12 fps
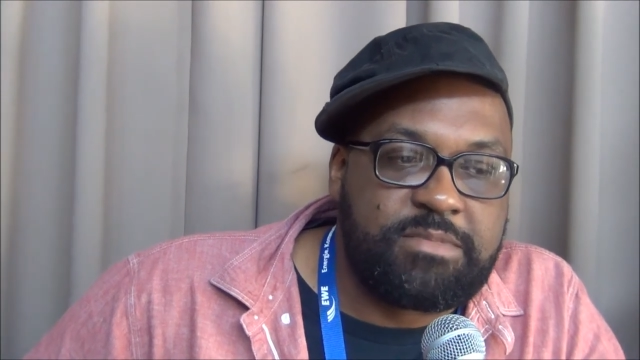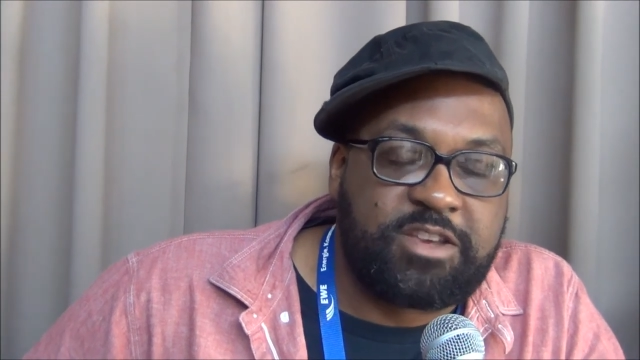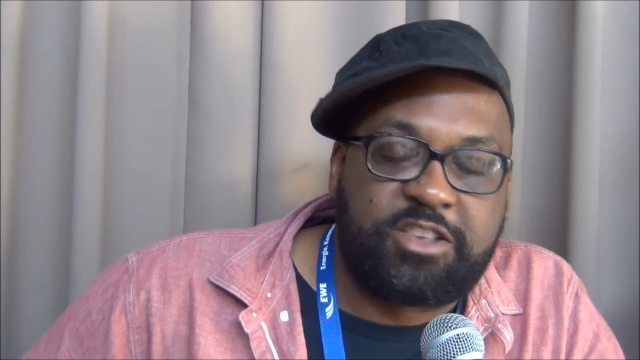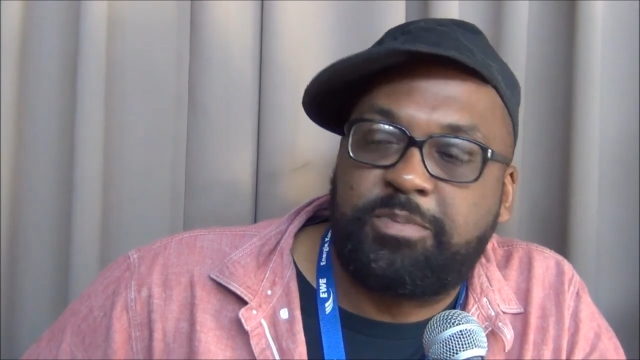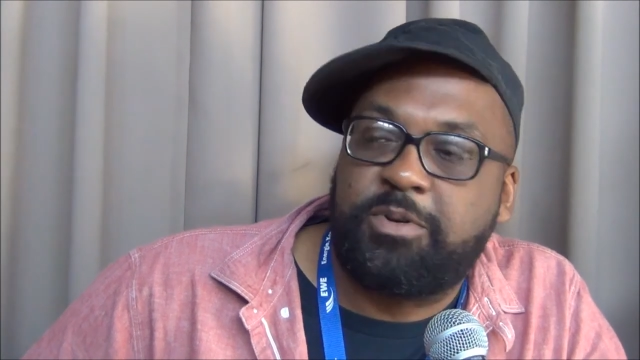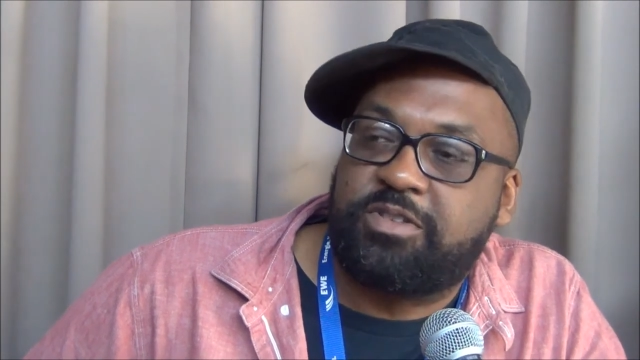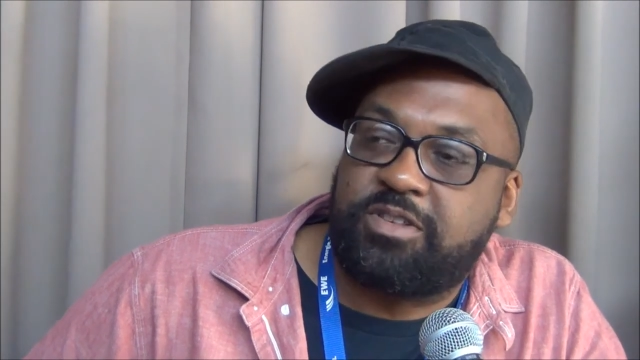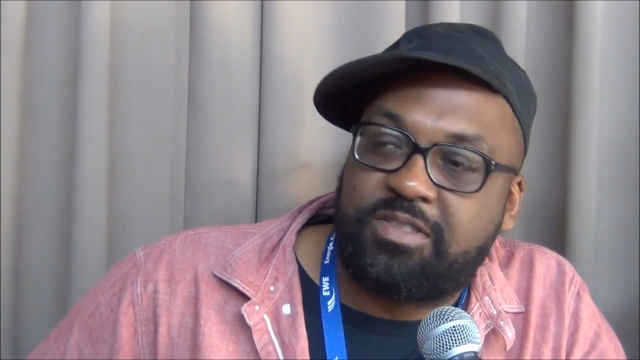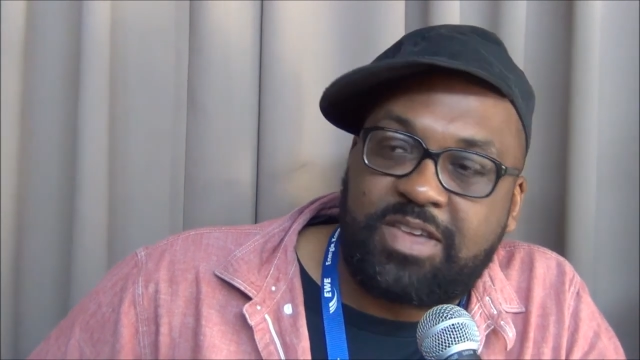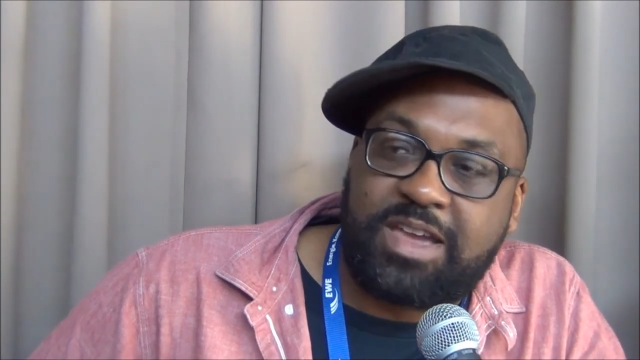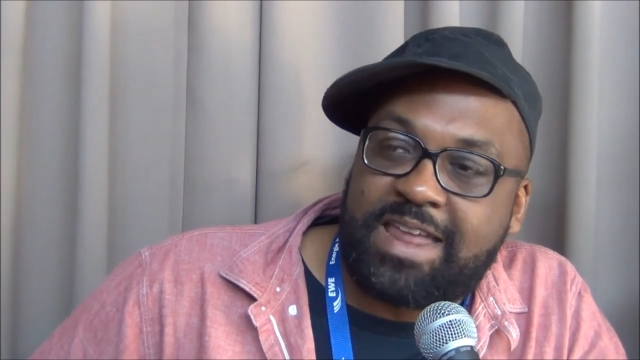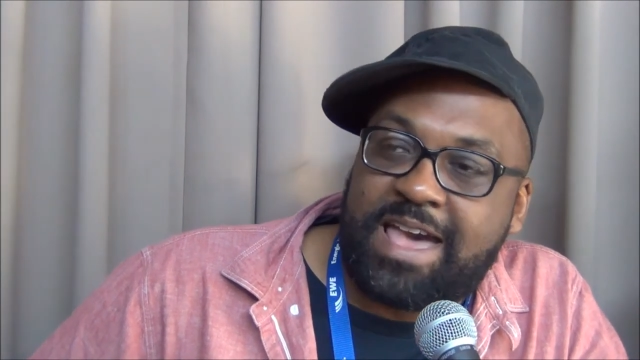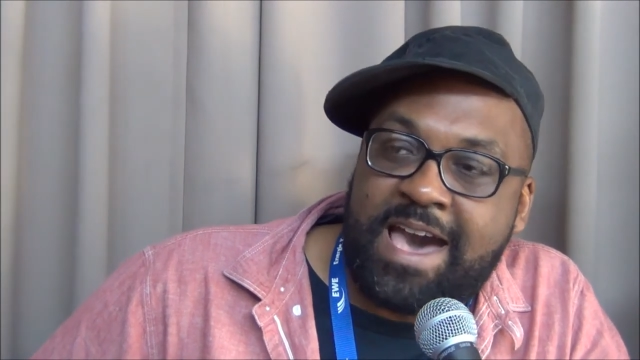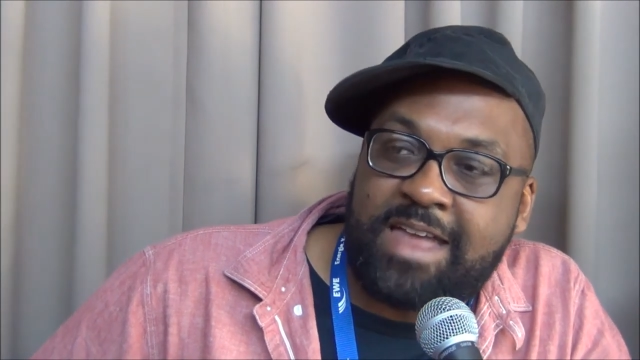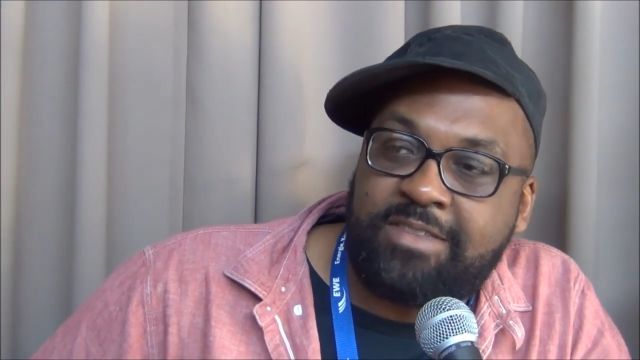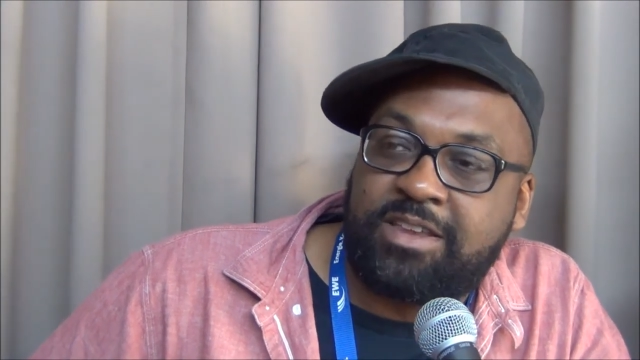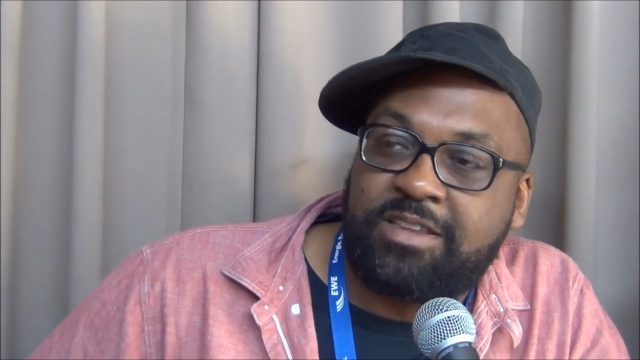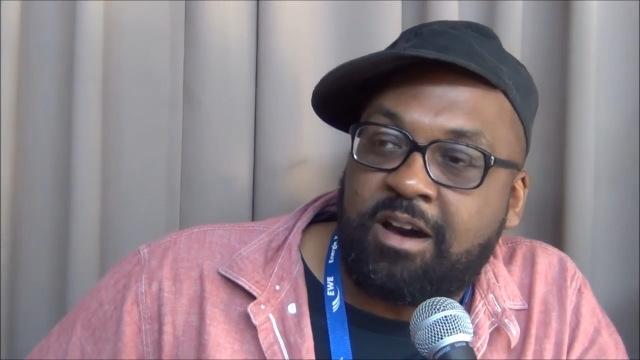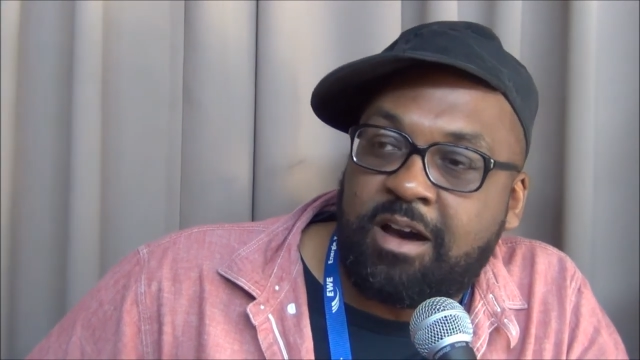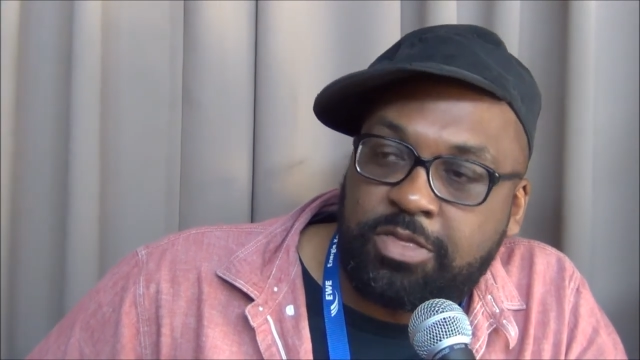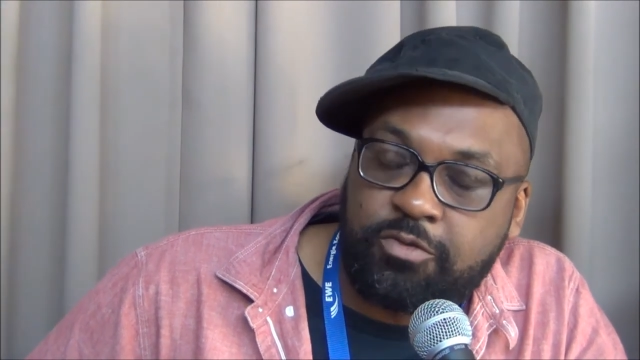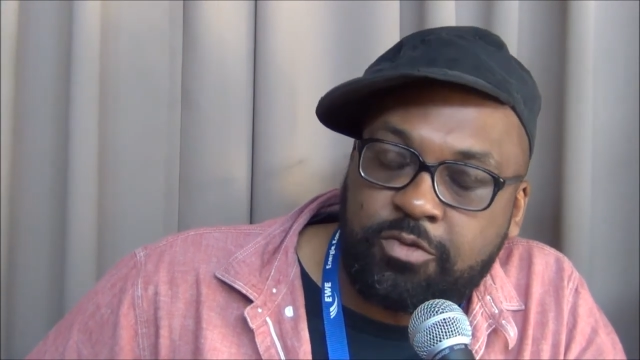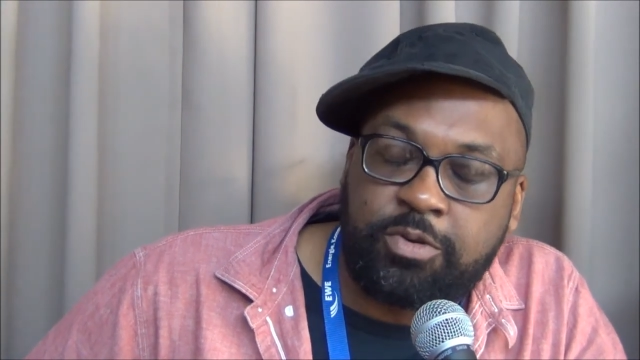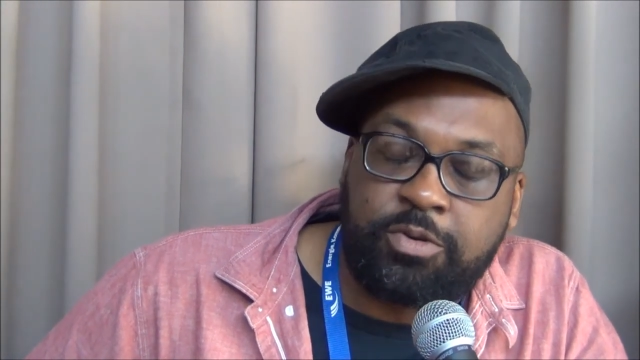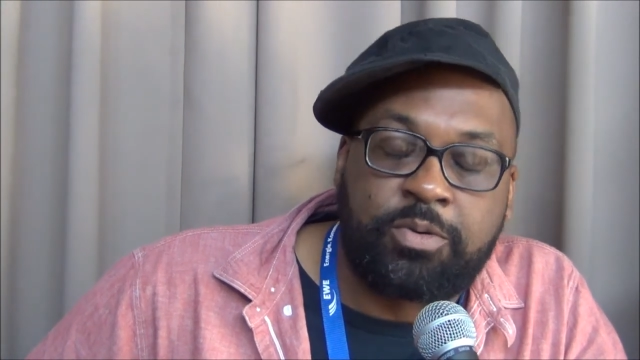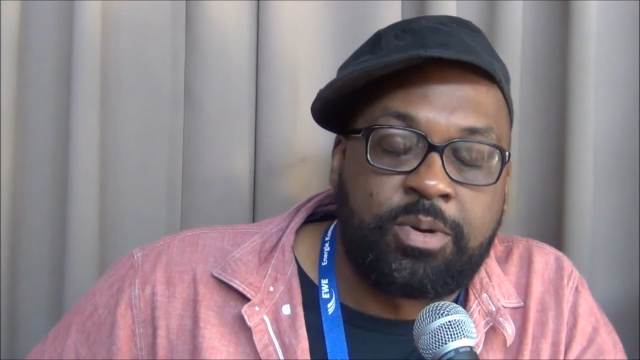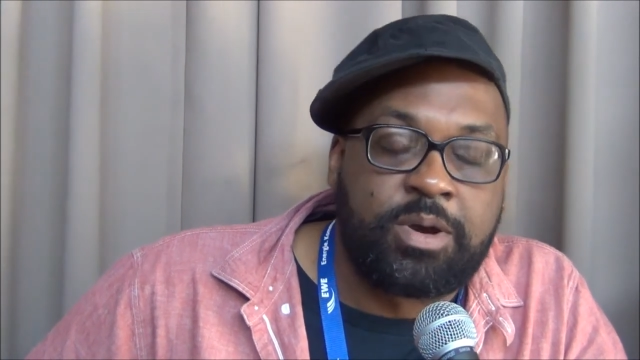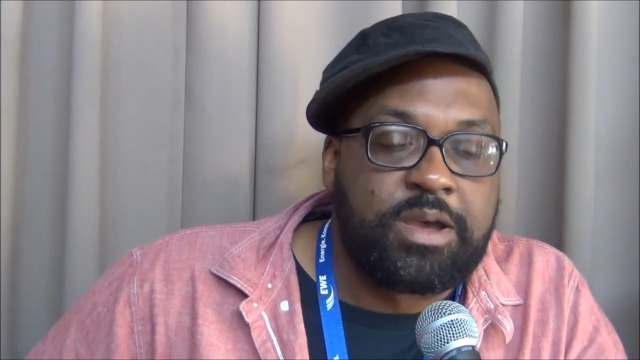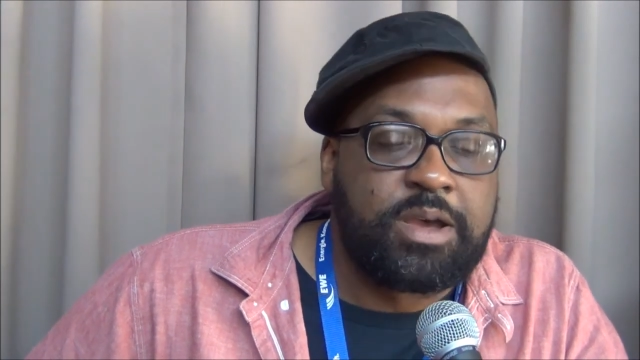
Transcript: experiences that they'd gone through.